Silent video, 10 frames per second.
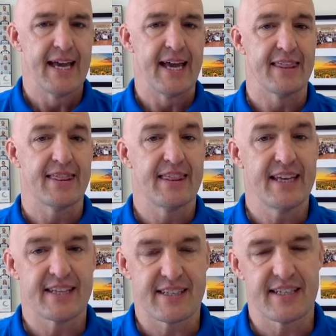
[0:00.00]
And
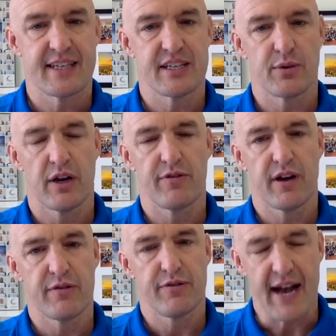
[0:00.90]
this is what I
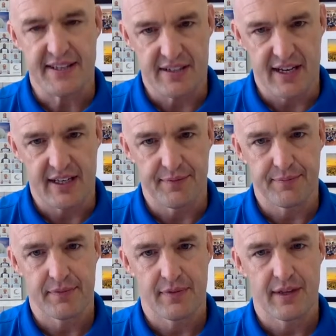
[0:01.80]
find fascinating.
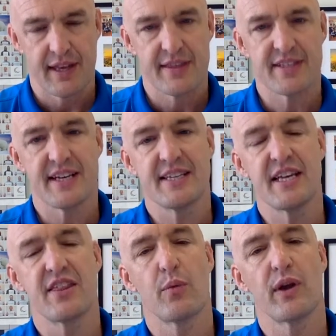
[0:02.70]
This
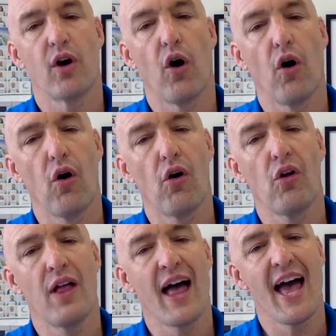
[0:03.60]
idea that we all
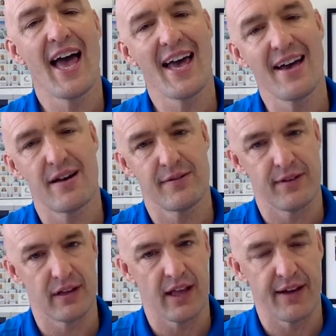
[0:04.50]
have
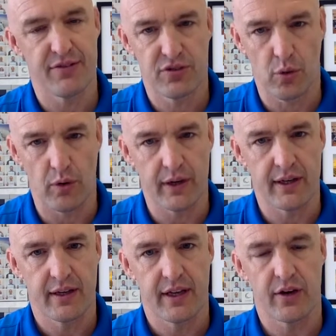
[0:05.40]
a life story
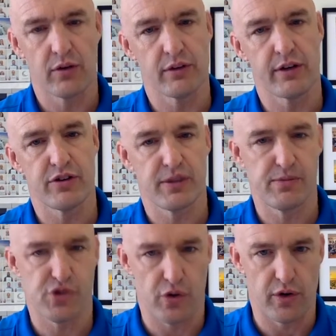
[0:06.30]
in our leadership
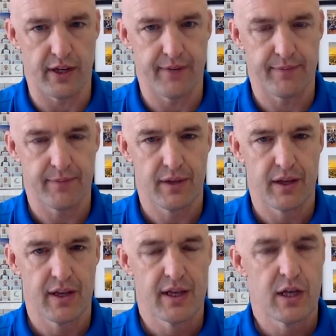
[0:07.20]
journey.
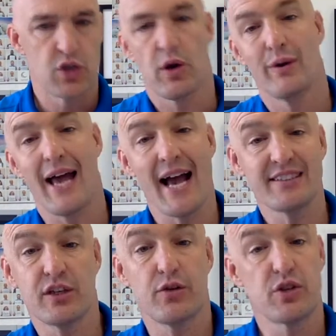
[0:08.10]
And so I would
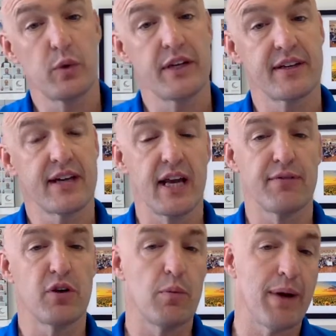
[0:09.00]
ask you this week to kind of
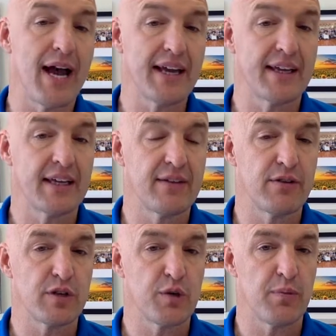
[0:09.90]
go back and give
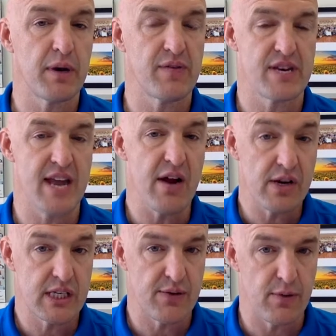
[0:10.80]
yourself a bit of a
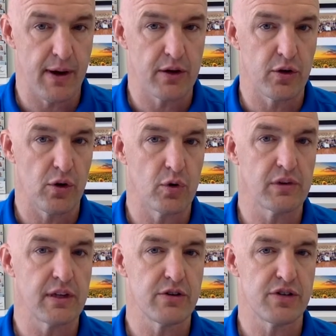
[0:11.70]
narrative about your own
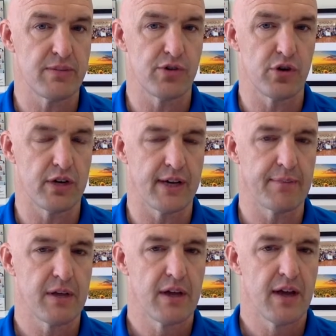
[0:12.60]
leadership journey.
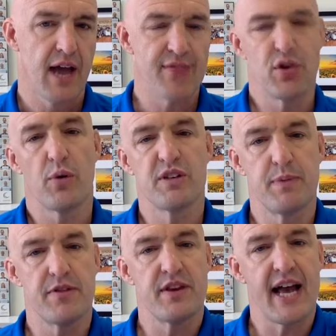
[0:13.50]
Have you always
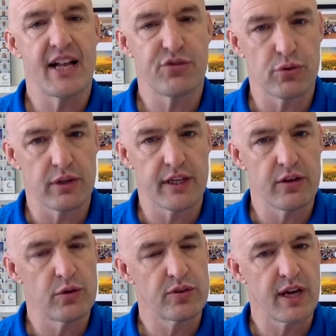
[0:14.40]
been the natural leader
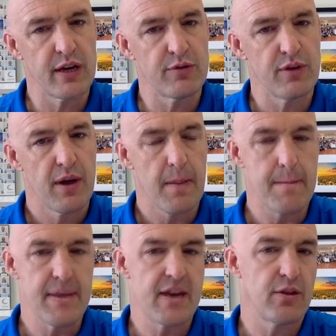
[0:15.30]
who's kind of
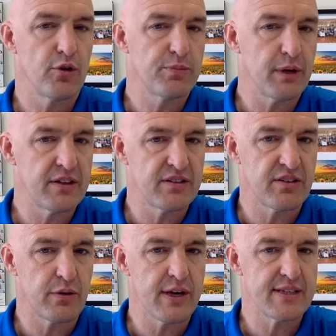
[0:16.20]
been in those places at
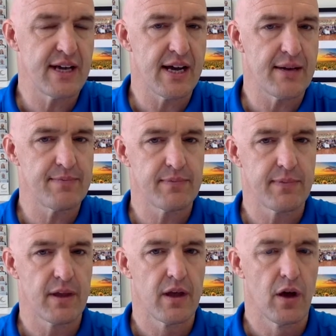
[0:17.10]
the right time?
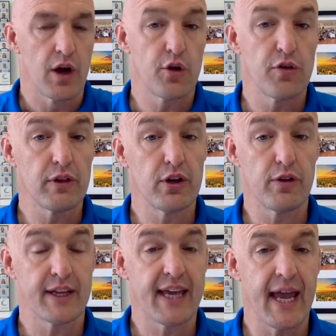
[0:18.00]
Are you the leader
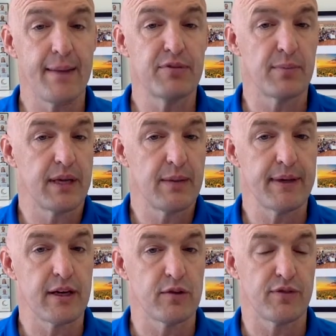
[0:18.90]
that came to be
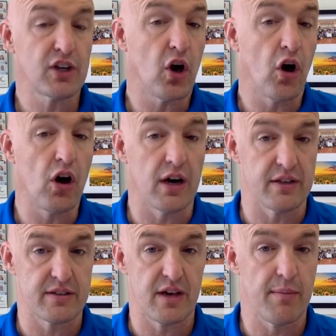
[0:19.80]
because of a
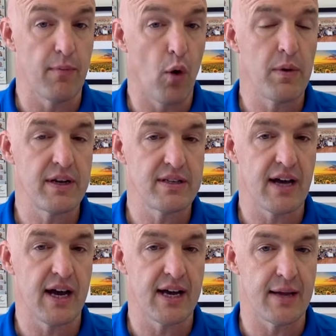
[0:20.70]
cause, a moment in
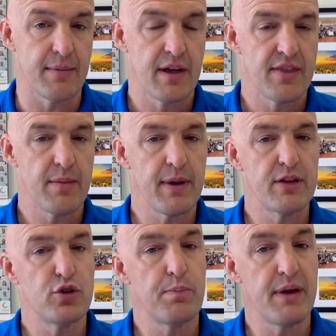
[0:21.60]
time that
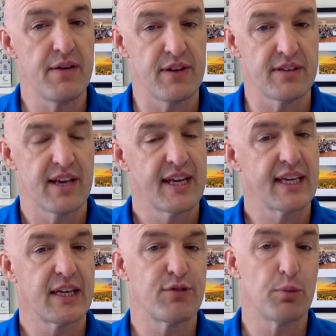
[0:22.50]
made you pivot
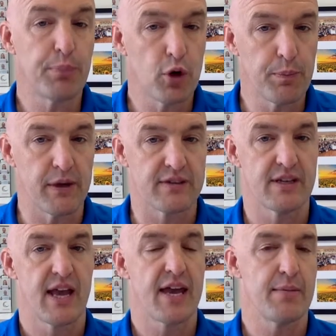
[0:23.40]
and give you purpose
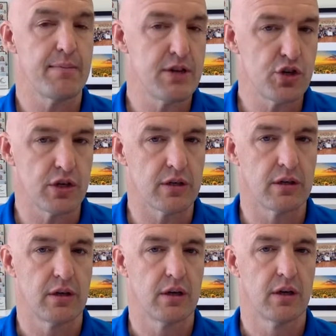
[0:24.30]
and a mission?
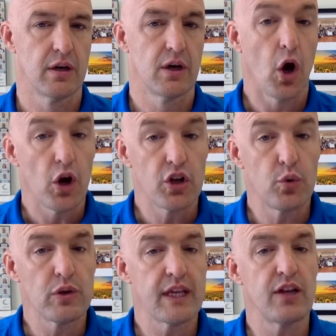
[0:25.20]
Are
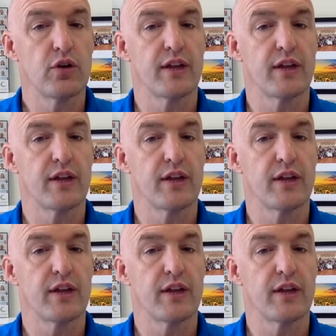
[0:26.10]
you a leader